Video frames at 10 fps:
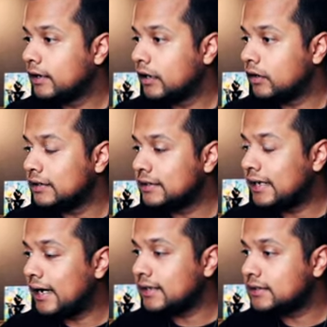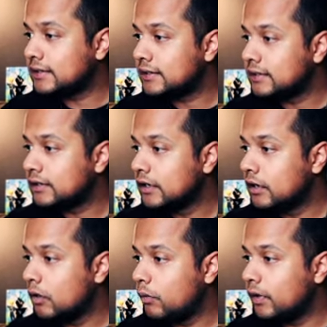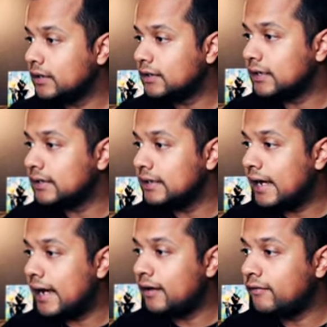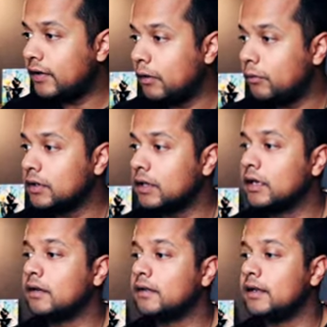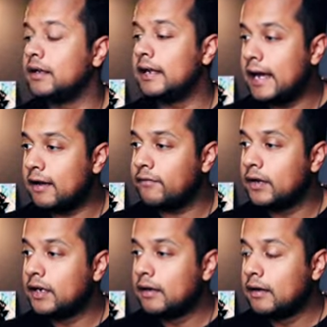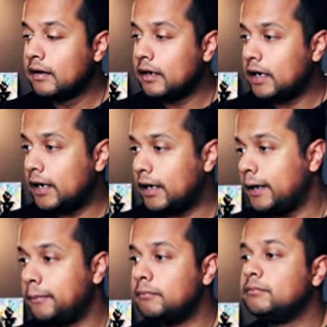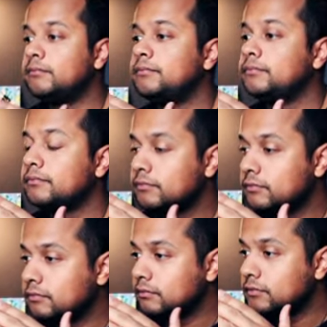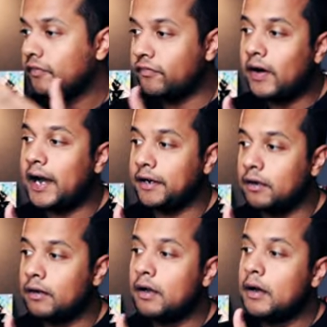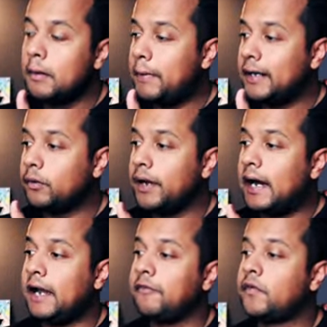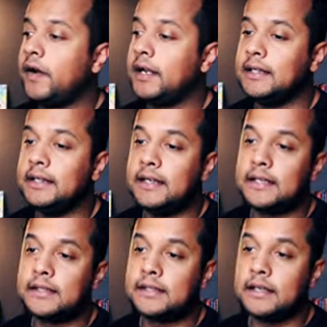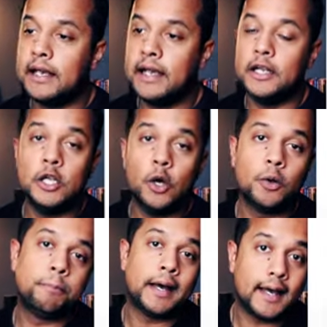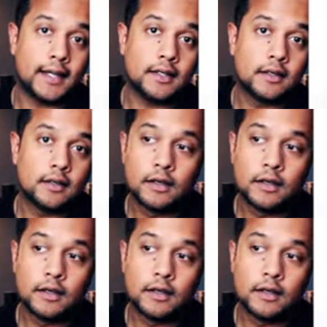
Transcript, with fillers: click on text where it says nav. I will click on the nav um, file. By the way, I've created this in Notepad,